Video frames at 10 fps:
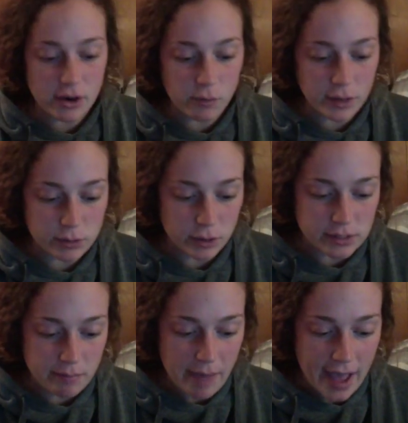which
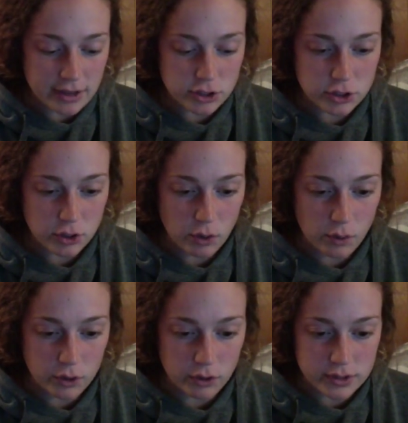ones match.
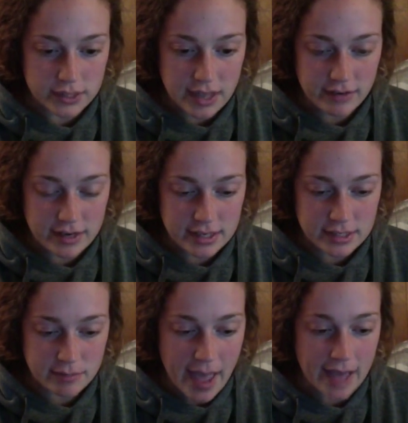So your 70s
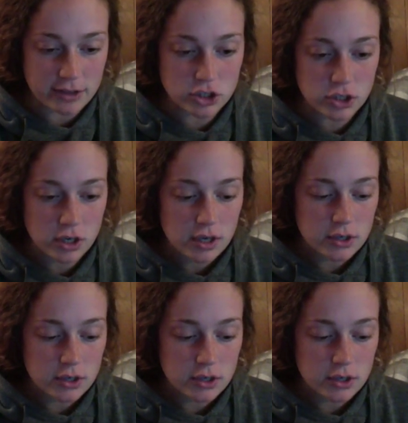match.